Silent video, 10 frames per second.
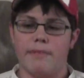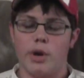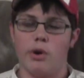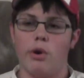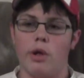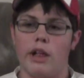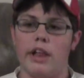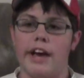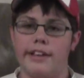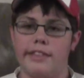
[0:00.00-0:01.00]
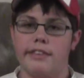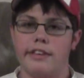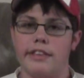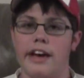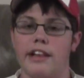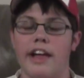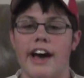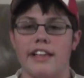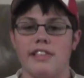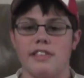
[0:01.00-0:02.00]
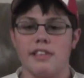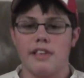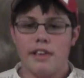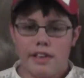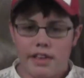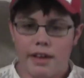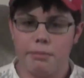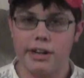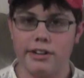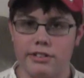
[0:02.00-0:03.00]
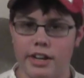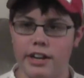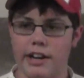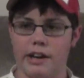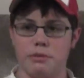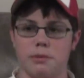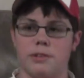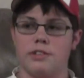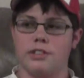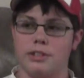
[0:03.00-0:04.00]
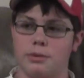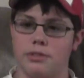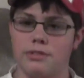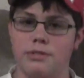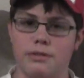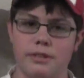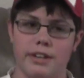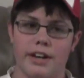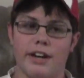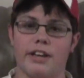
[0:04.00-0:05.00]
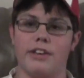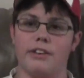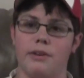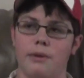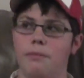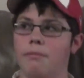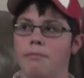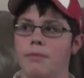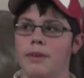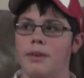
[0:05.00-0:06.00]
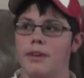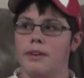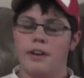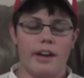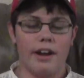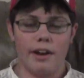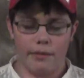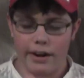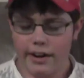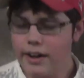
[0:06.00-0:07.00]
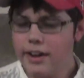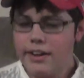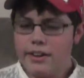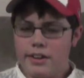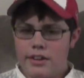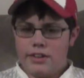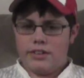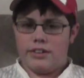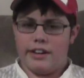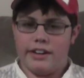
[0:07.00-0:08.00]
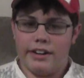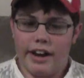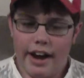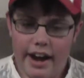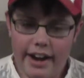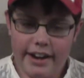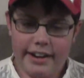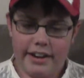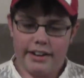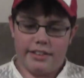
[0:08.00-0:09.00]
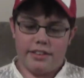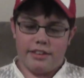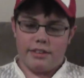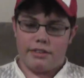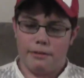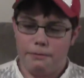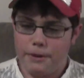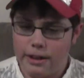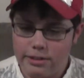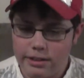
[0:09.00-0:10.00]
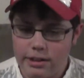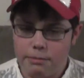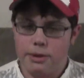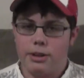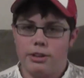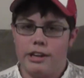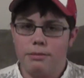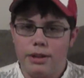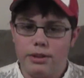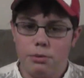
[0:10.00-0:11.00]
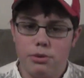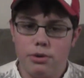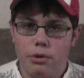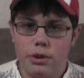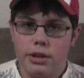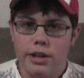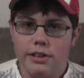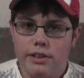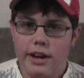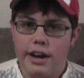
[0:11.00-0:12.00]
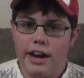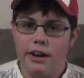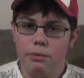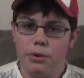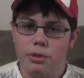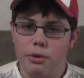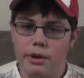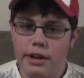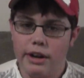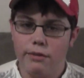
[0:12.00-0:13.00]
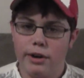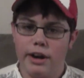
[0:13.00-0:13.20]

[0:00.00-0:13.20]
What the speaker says: a girl I liked in that class. I'm not gonna say names, but she was kind of cute. Anyway, And I just felt a little bit ashamed that it was the only class I had with her, and I never